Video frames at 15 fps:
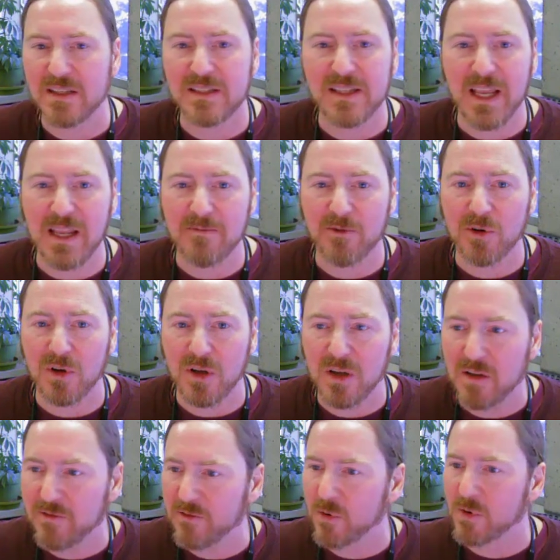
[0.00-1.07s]
to the same for
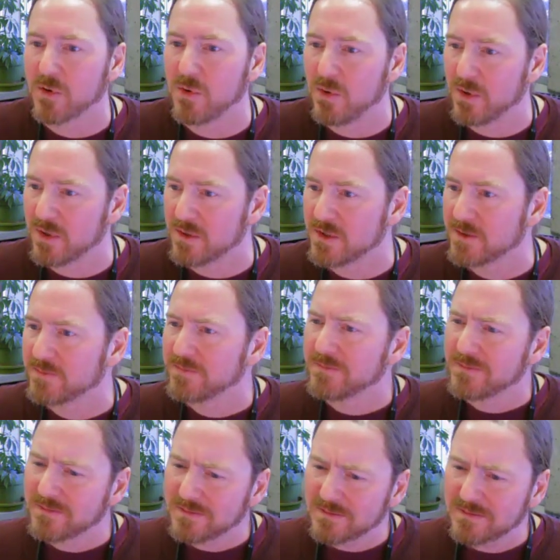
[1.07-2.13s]
all four corners
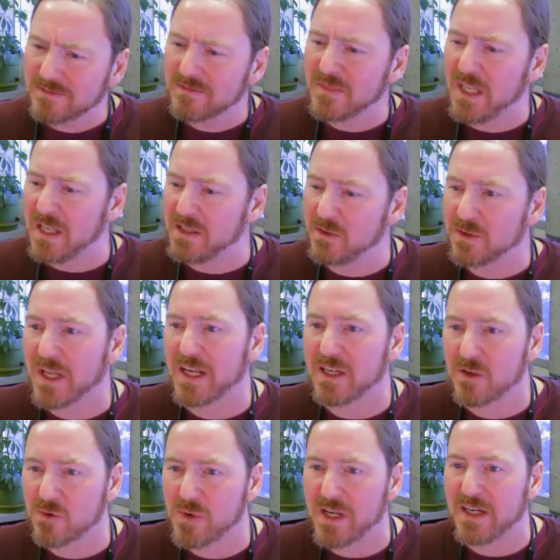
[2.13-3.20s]
and you'll kind
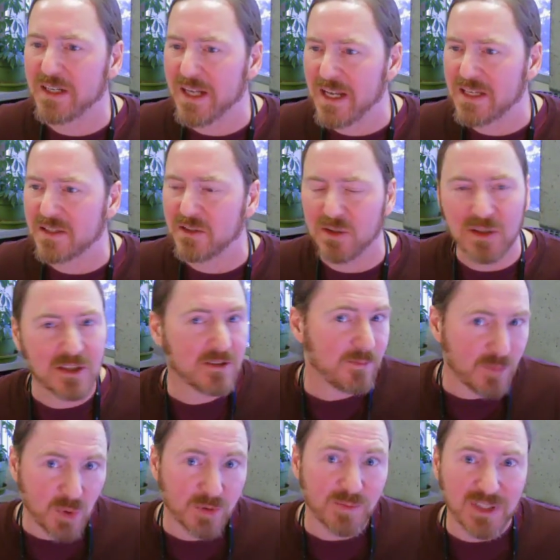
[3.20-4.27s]
of create a nice look,
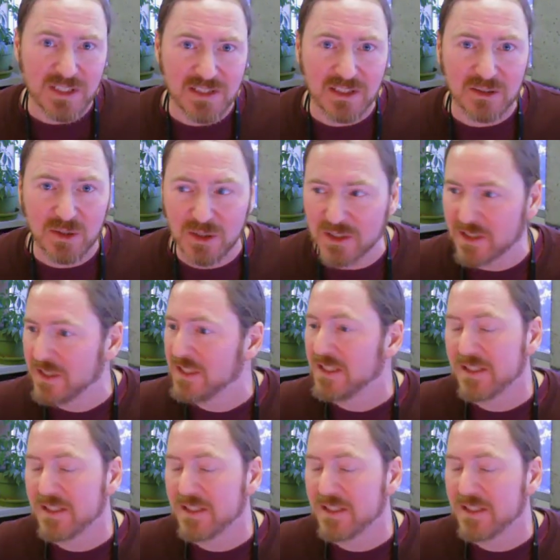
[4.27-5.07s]
more pleasing look.